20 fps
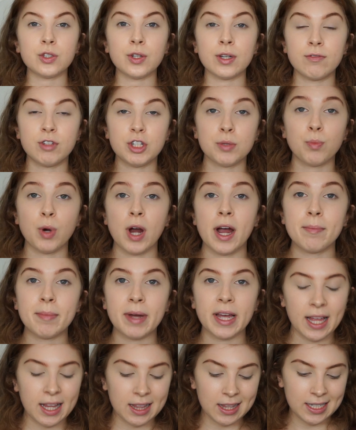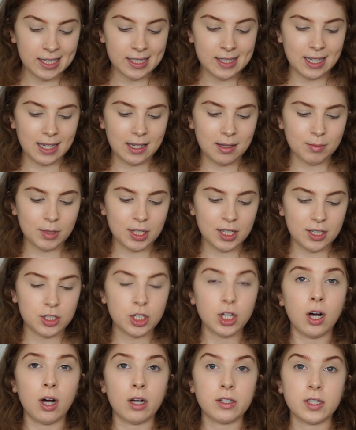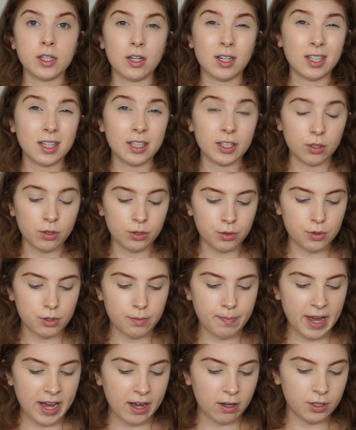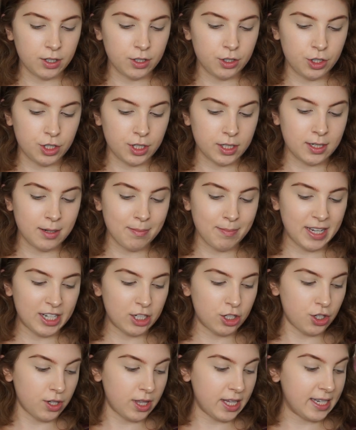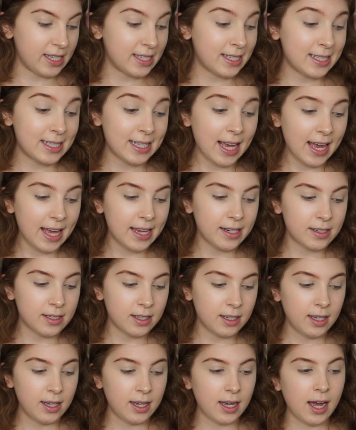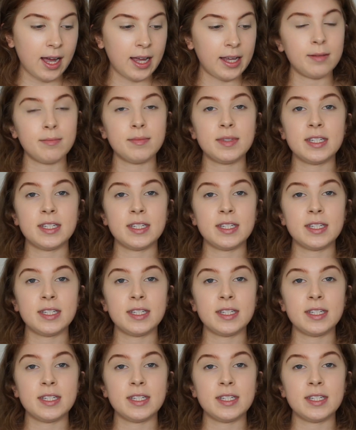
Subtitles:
So I've just primed my eyelids. I am going to toss on a little loose powder just to make sure they set. I am